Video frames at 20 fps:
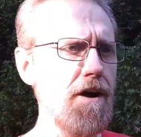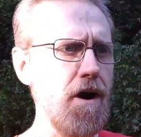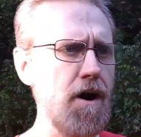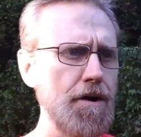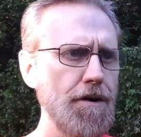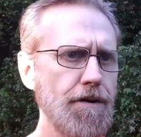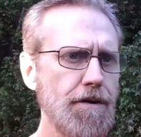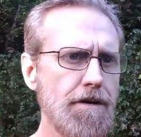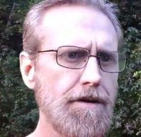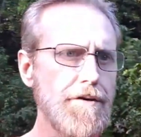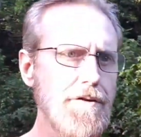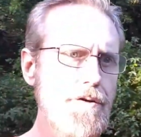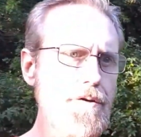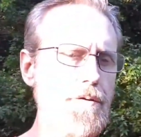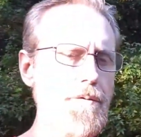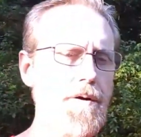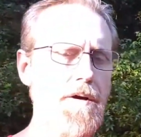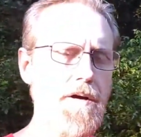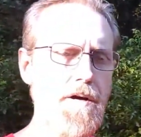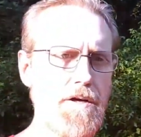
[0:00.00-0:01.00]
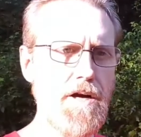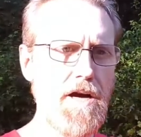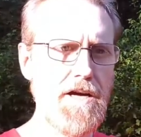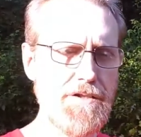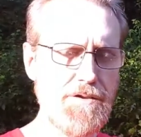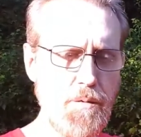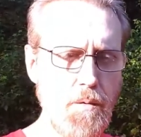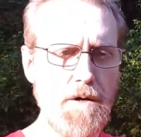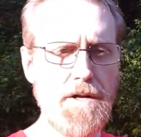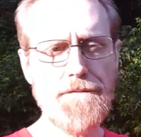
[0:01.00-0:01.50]
Are you going to do
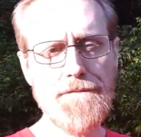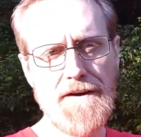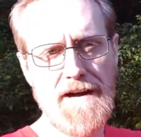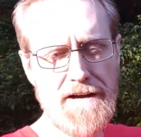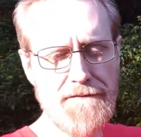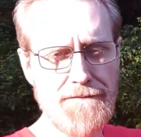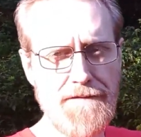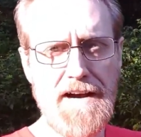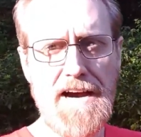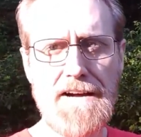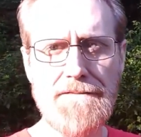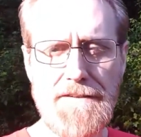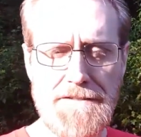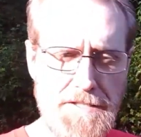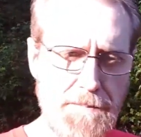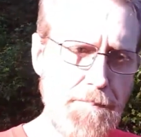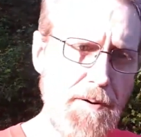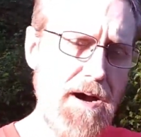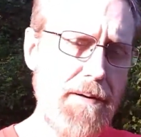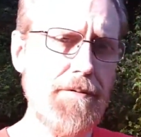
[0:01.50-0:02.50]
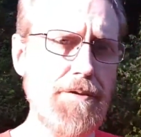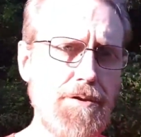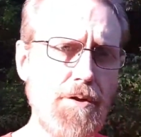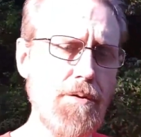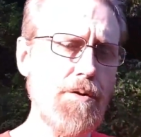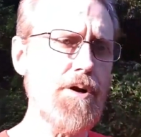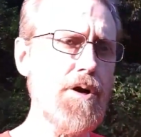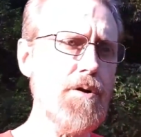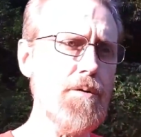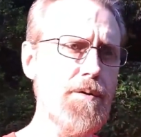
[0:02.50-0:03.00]
a 25-5 like the
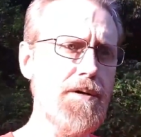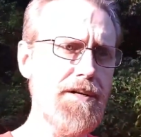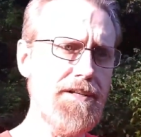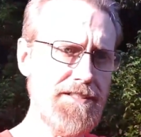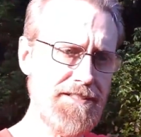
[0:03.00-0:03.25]
Pomodoro